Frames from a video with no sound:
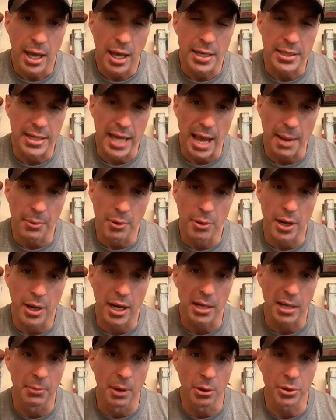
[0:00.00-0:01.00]
And Dabo
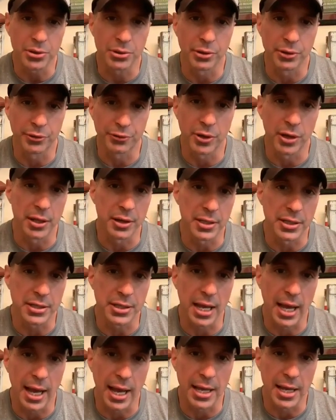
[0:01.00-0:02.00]
got emotional in front of
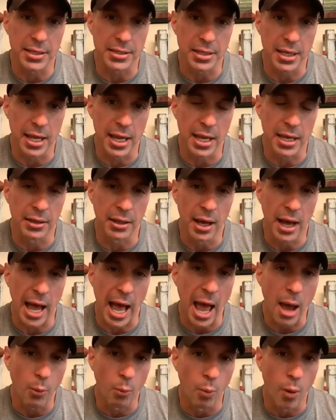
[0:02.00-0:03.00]
these guys. And
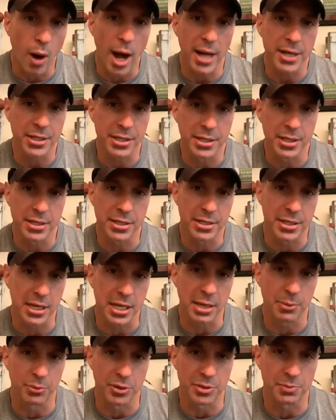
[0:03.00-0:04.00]
I watched his
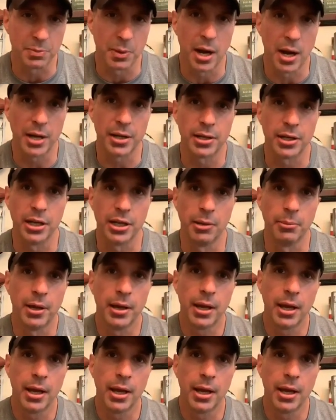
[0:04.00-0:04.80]
team respond to him.